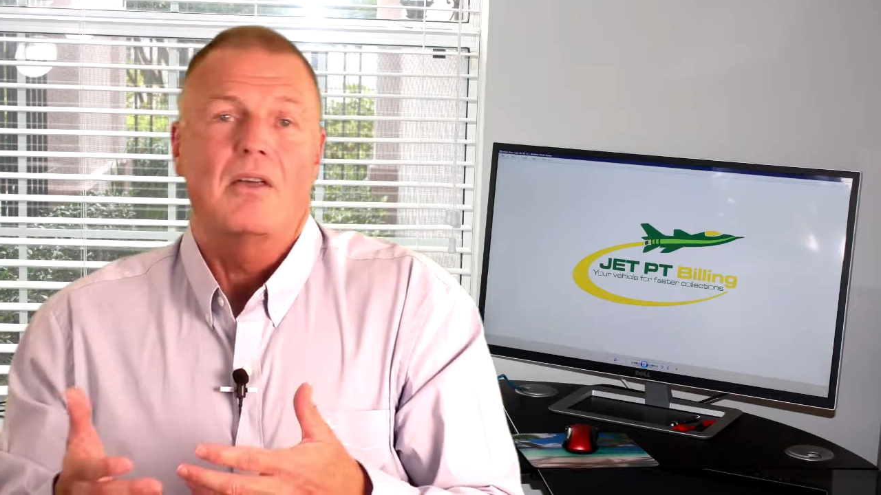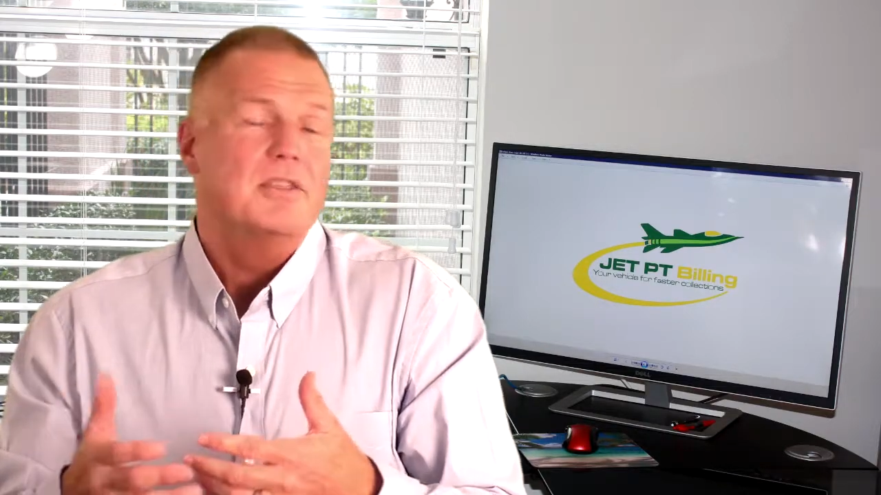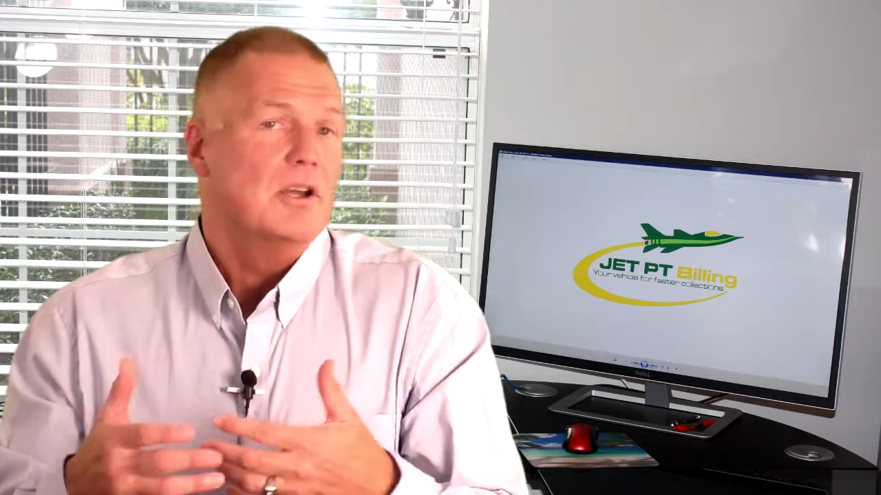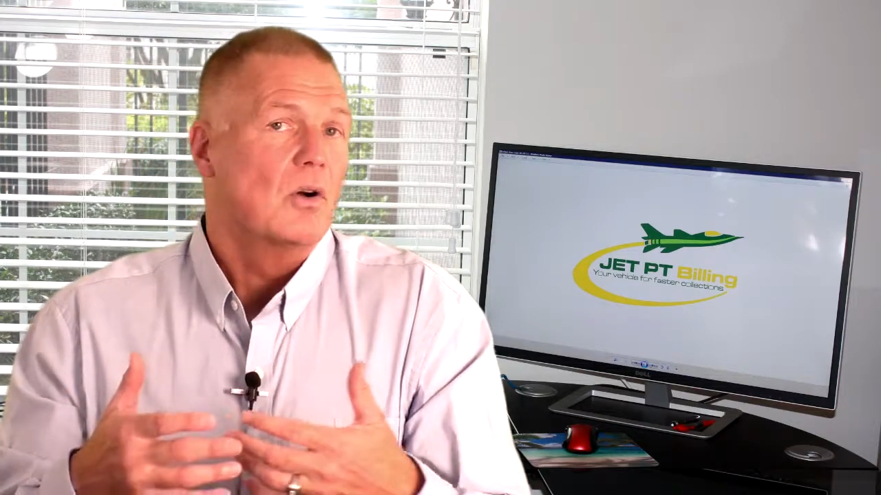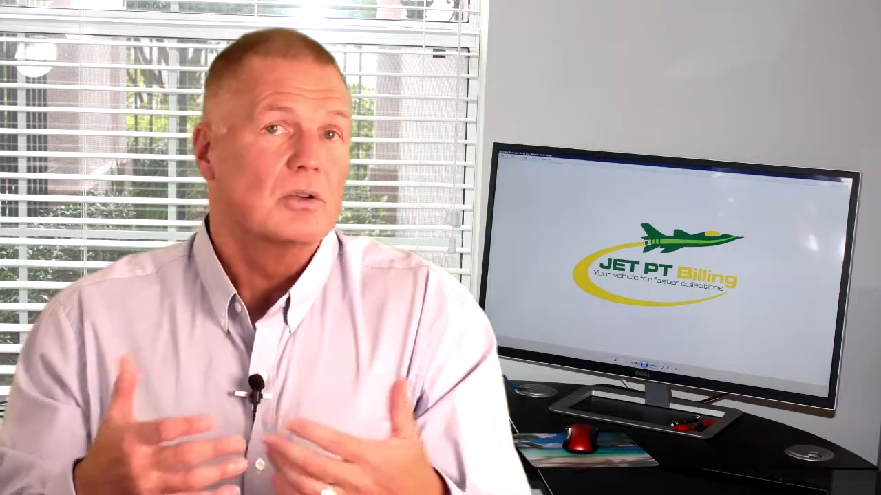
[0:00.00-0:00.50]

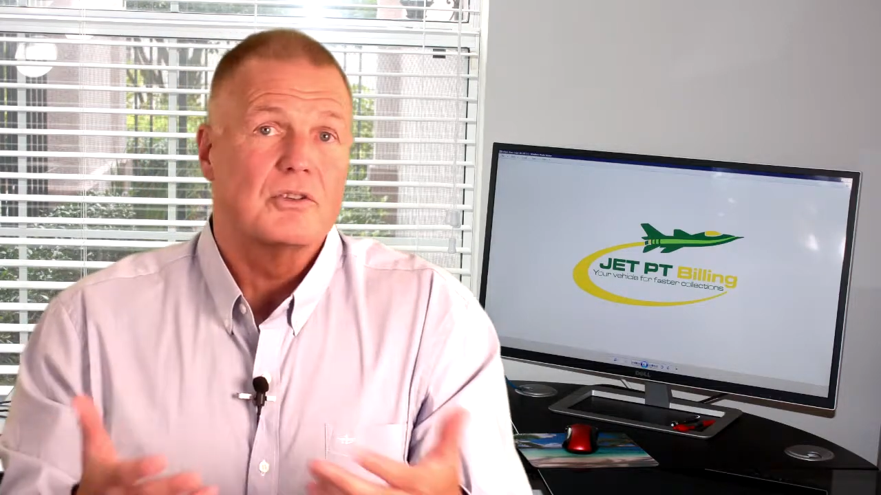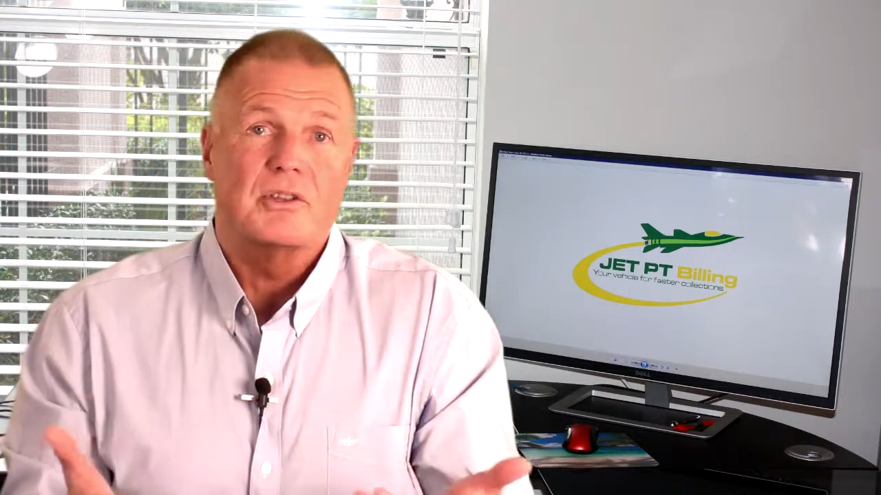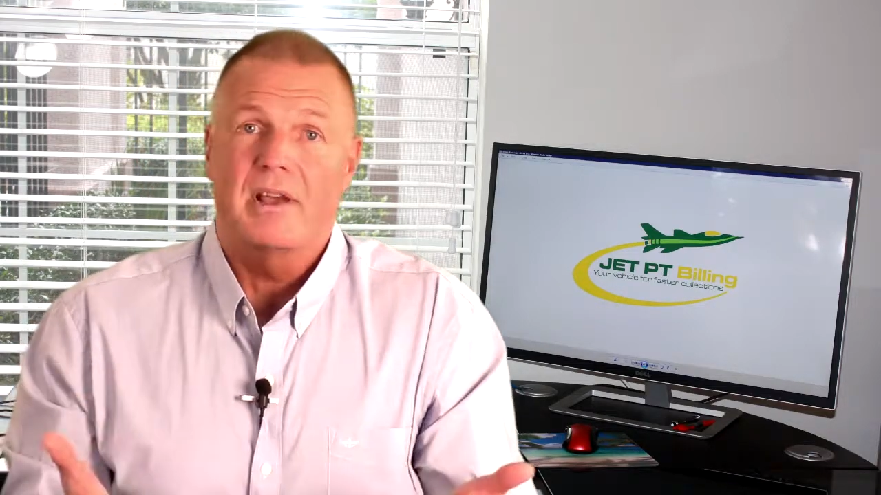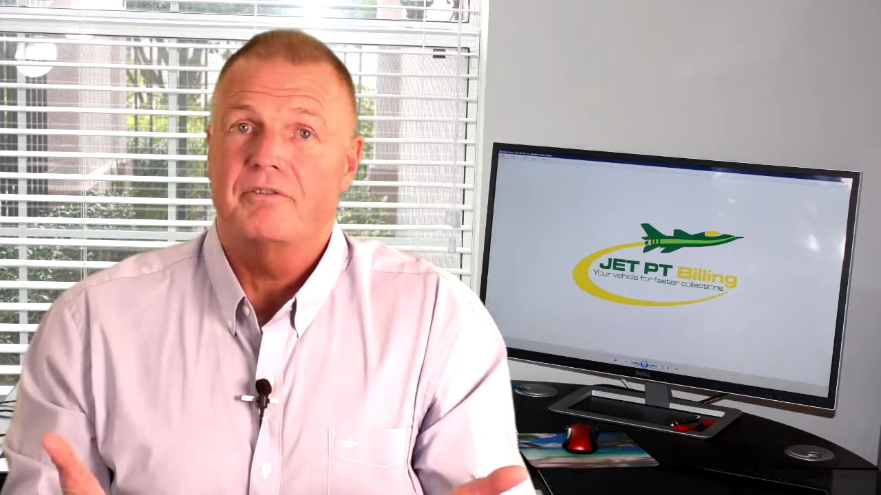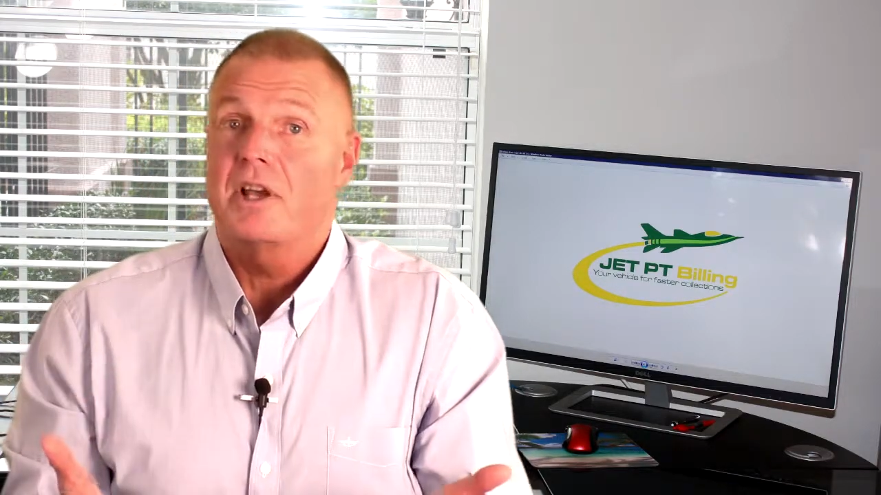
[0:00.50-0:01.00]
the owner has
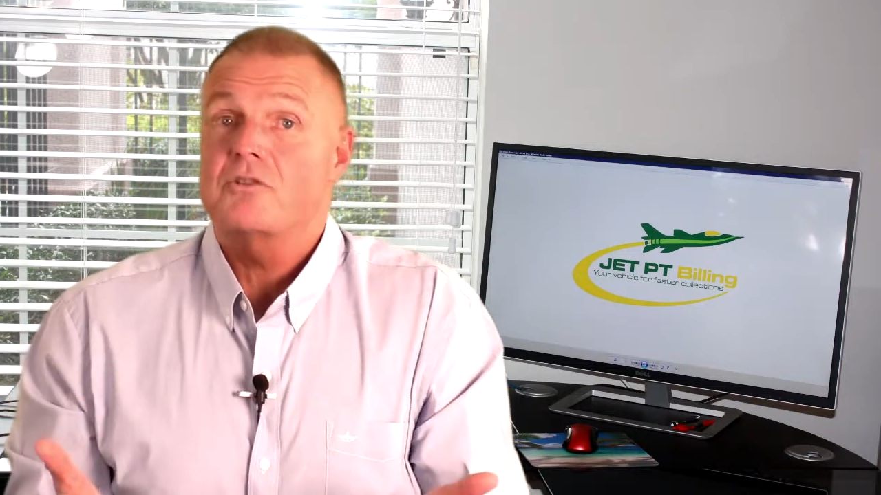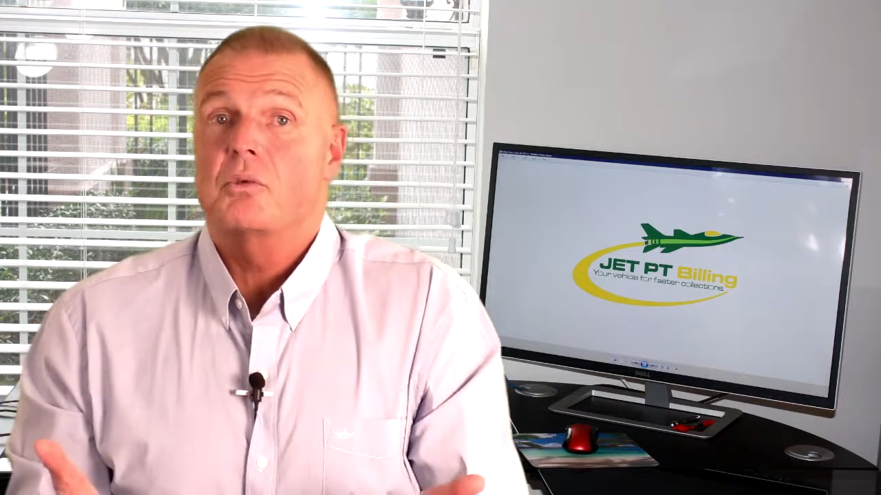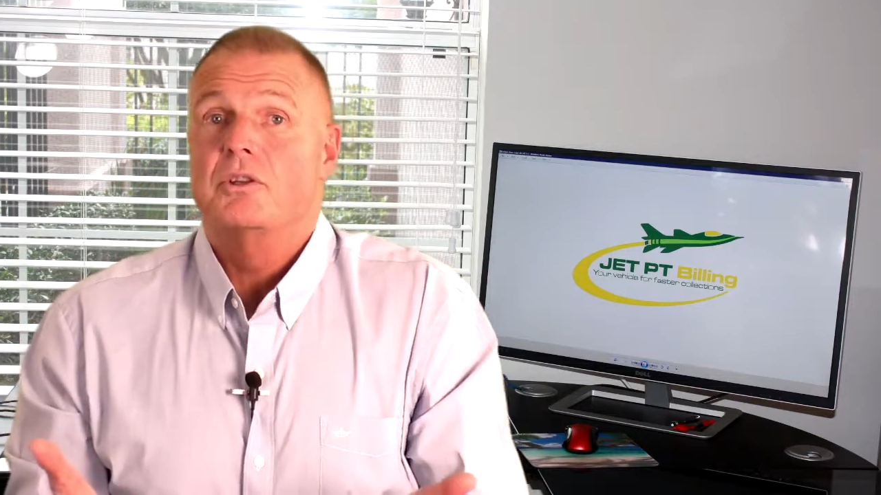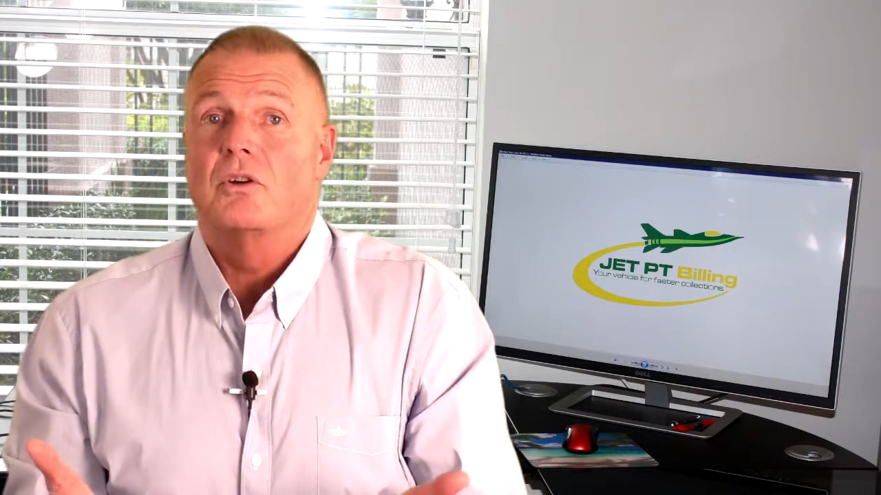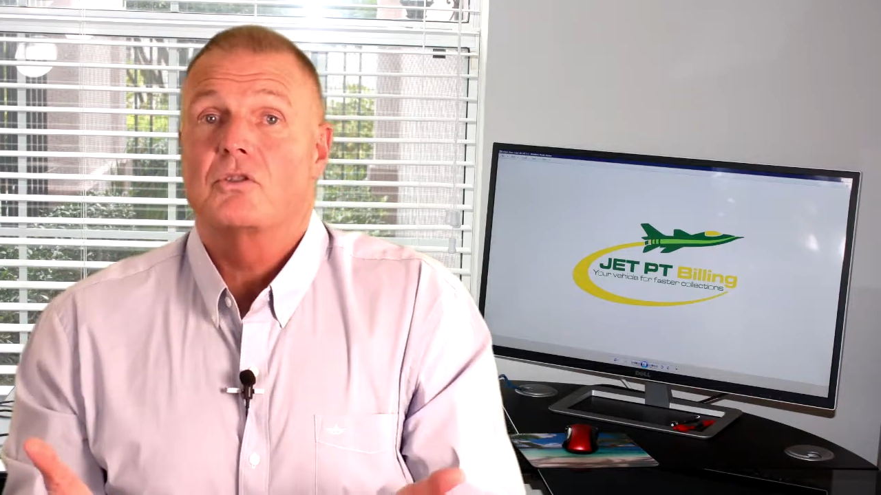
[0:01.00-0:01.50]
left us
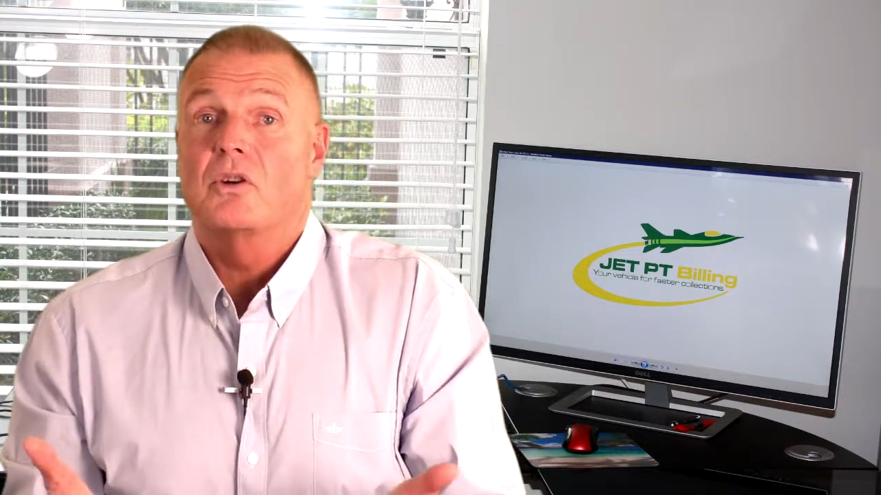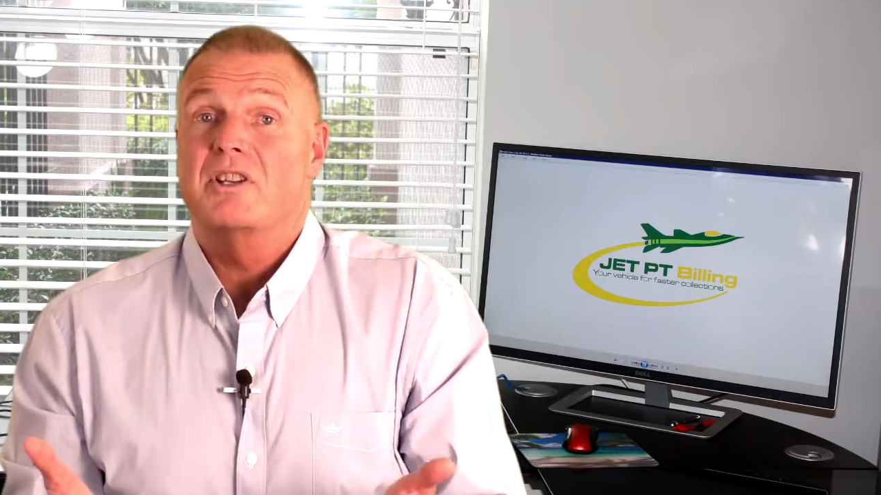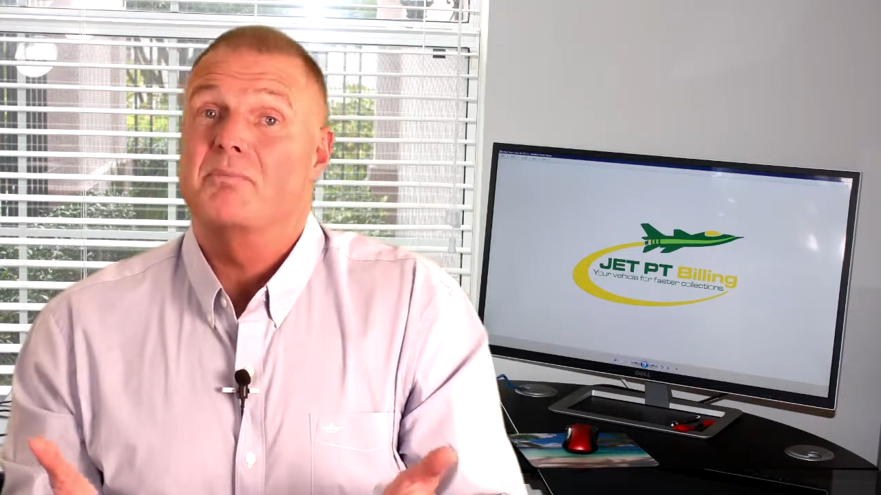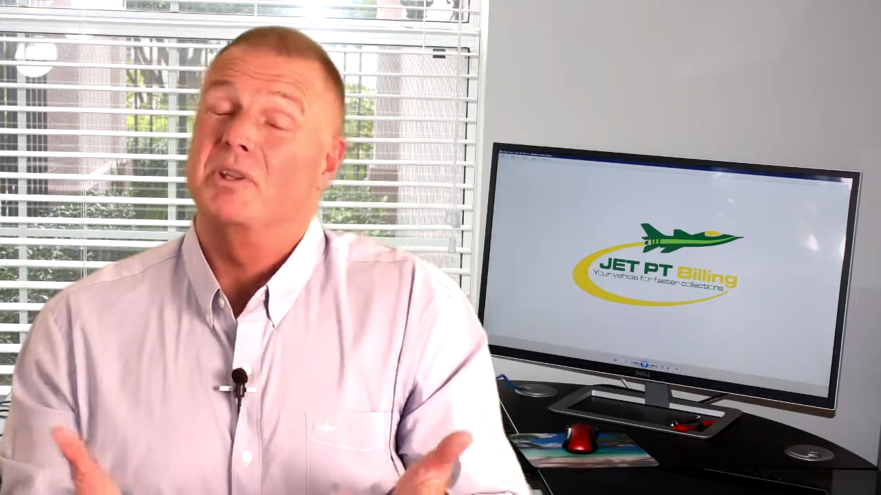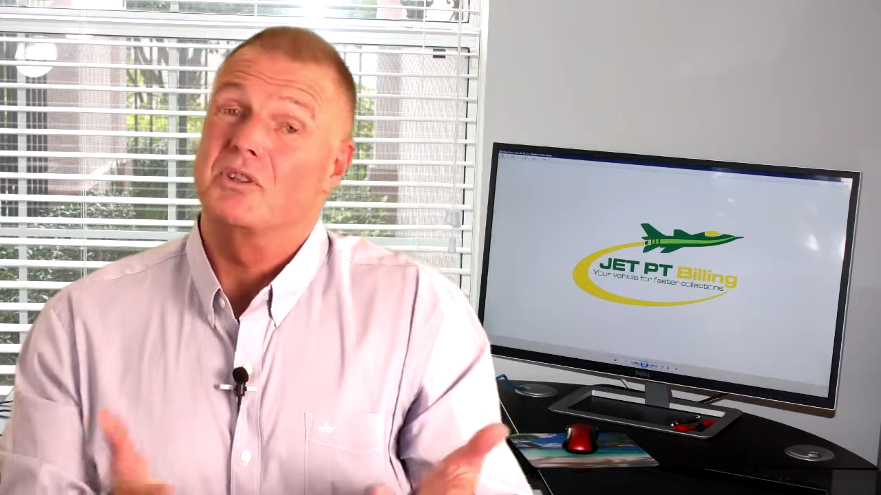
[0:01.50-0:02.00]
with no choice but